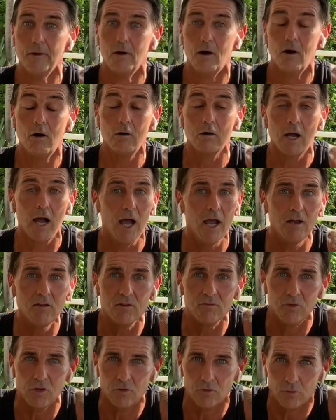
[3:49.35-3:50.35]
all kinds
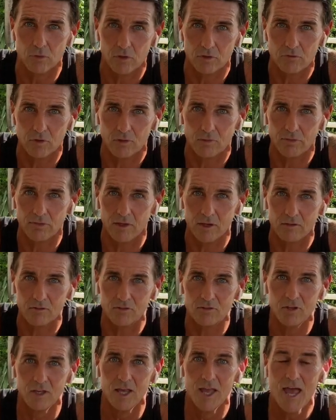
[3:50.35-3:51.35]
of interesting things.